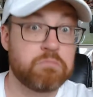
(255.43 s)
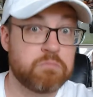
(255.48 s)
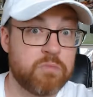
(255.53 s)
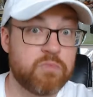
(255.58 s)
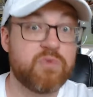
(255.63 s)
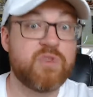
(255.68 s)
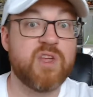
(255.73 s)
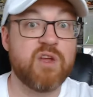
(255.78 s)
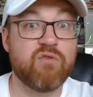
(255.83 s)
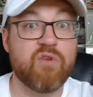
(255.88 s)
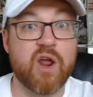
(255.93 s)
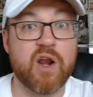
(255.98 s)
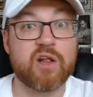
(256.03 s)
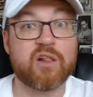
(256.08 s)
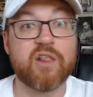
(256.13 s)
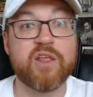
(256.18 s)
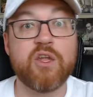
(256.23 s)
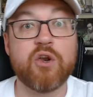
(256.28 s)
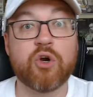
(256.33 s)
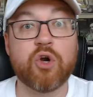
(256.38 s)

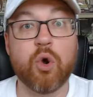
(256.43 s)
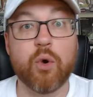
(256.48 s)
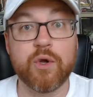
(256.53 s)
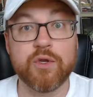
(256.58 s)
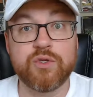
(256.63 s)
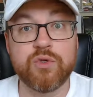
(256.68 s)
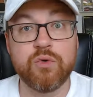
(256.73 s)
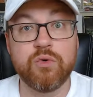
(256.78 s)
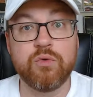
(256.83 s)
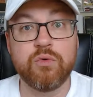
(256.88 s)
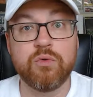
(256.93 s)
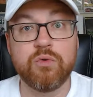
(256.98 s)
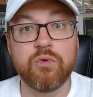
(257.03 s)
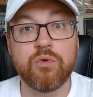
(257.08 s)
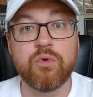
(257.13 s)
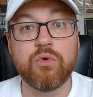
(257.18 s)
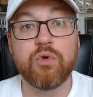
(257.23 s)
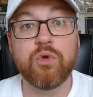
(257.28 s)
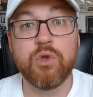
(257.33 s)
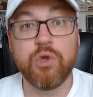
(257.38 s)
theoretically, you're going to
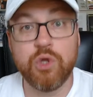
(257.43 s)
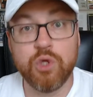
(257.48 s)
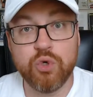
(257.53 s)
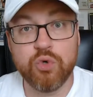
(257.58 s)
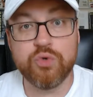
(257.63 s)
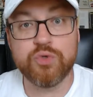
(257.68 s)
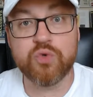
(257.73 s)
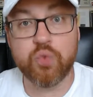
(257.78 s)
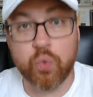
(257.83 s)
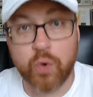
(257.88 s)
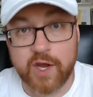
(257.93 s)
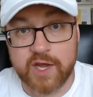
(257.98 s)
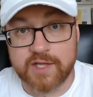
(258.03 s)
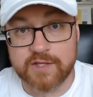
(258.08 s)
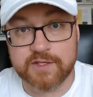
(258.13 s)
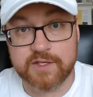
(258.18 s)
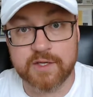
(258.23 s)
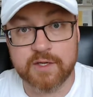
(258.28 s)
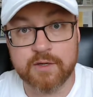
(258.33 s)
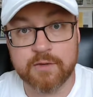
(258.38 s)
lose
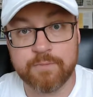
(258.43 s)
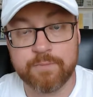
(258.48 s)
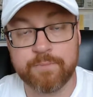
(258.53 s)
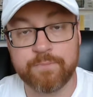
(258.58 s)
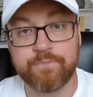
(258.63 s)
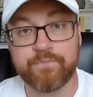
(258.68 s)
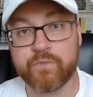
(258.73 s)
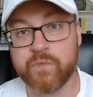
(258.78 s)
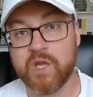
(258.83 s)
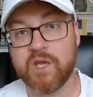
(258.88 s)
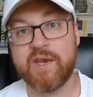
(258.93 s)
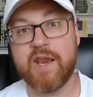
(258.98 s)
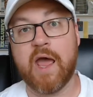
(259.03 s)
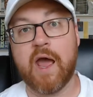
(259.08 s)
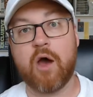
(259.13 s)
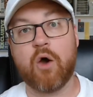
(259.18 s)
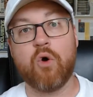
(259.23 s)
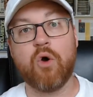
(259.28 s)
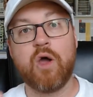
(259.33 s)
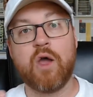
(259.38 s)
weight.
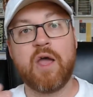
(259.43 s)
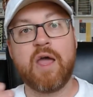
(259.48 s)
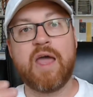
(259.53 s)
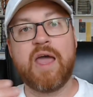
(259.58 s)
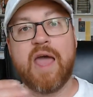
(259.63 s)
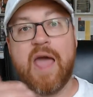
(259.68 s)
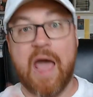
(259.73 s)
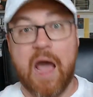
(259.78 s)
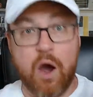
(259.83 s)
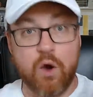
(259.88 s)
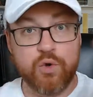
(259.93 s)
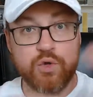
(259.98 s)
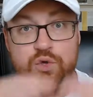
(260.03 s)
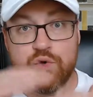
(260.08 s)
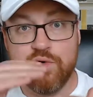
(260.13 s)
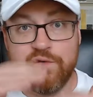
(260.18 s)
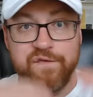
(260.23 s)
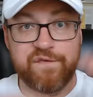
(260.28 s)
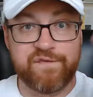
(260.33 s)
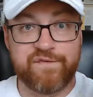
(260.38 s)
Now, how
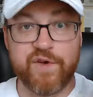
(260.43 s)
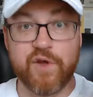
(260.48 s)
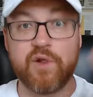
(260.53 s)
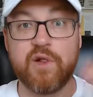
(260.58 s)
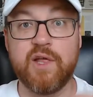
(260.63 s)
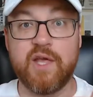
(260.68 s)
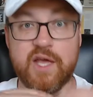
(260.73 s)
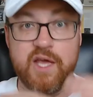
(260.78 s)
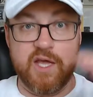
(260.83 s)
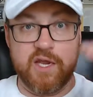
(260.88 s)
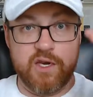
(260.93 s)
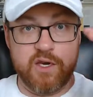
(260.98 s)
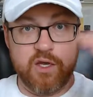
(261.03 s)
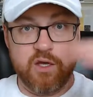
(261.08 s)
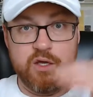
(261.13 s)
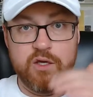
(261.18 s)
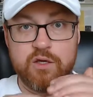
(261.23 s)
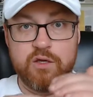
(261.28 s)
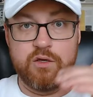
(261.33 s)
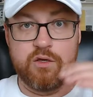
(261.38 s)
you fill in
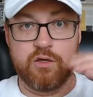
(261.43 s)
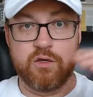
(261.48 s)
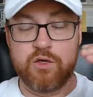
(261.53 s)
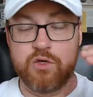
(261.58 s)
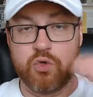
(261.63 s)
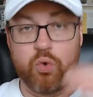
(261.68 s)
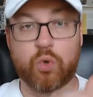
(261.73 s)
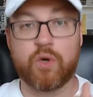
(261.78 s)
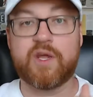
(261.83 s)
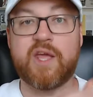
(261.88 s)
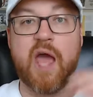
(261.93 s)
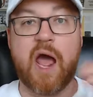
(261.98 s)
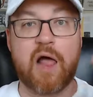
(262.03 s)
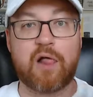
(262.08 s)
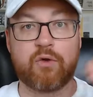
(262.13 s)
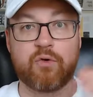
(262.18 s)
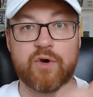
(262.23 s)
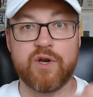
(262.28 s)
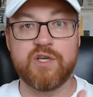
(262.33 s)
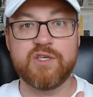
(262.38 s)
your
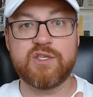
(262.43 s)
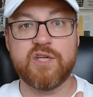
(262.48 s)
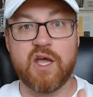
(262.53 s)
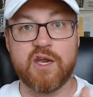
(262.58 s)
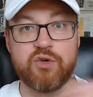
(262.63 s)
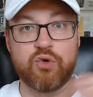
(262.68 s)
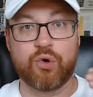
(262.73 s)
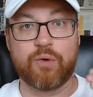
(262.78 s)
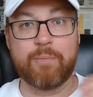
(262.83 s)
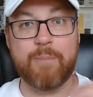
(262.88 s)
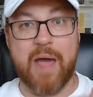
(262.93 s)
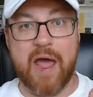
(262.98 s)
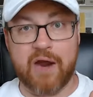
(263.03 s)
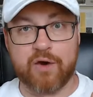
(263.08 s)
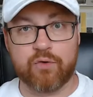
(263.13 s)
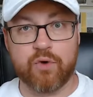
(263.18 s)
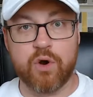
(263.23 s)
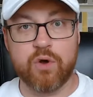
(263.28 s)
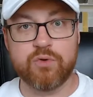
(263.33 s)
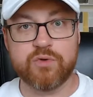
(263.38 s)
calories and your
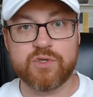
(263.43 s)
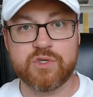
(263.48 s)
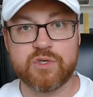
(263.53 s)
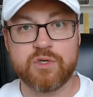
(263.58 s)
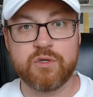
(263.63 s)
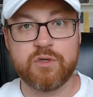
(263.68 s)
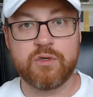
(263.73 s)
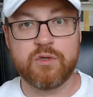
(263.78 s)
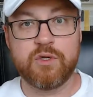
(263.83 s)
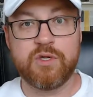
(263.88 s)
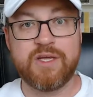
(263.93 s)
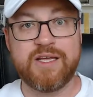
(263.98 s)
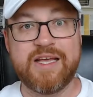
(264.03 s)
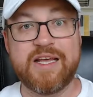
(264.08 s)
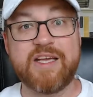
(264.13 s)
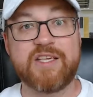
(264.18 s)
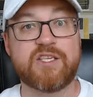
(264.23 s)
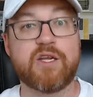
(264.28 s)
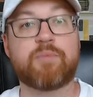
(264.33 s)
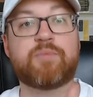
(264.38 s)
macros
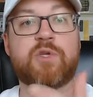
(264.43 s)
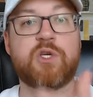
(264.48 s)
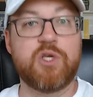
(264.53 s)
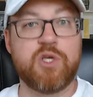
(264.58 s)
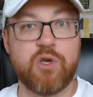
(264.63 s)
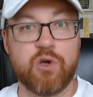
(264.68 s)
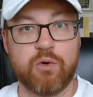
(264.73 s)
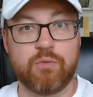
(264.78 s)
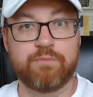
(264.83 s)
is up to you.